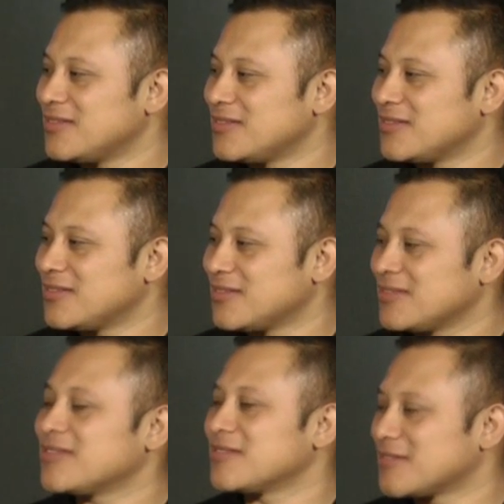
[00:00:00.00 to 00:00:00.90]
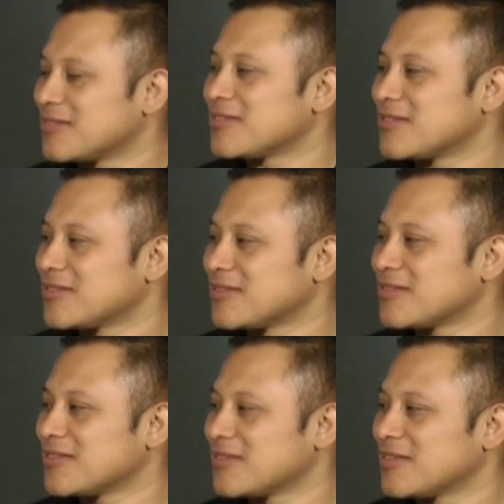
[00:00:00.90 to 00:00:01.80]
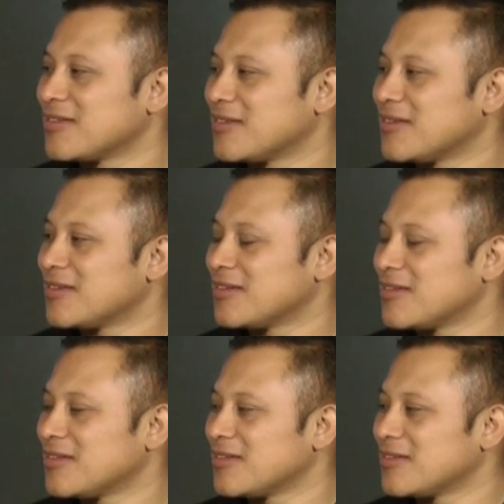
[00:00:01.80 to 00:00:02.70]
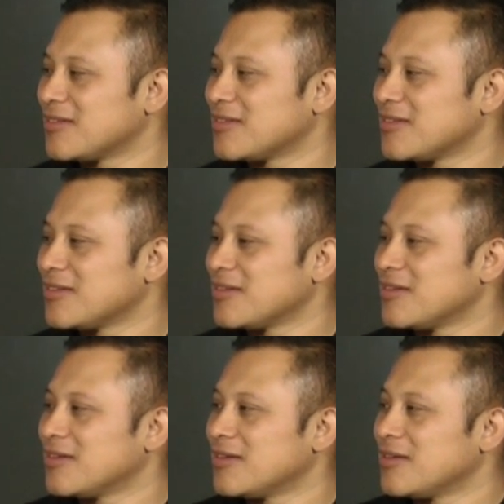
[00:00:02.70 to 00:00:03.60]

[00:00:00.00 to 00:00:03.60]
The person shown says nothing.